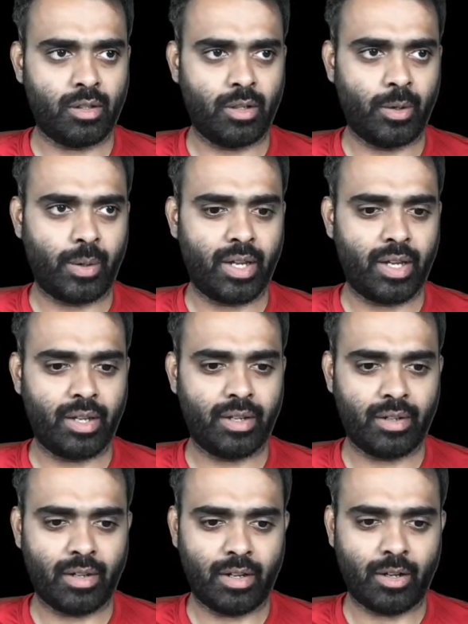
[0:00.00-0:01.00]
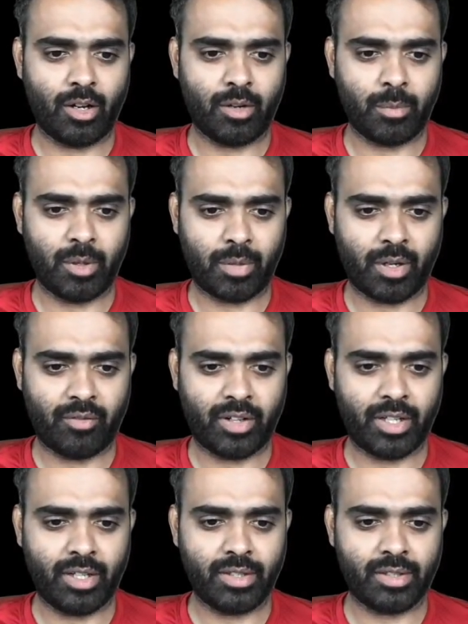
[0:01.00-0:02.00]
Okay, I got my private
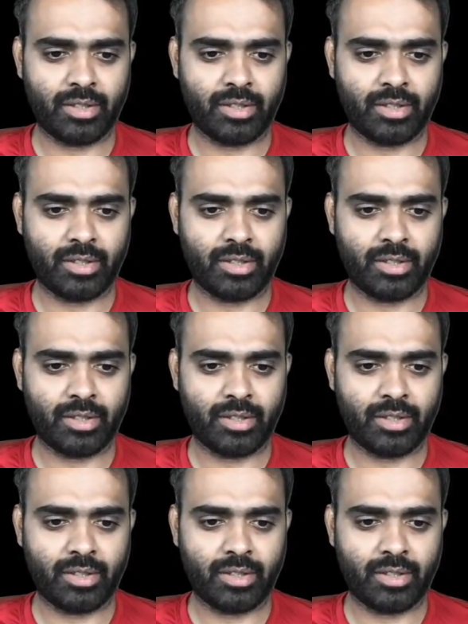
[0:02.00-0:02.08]
keys,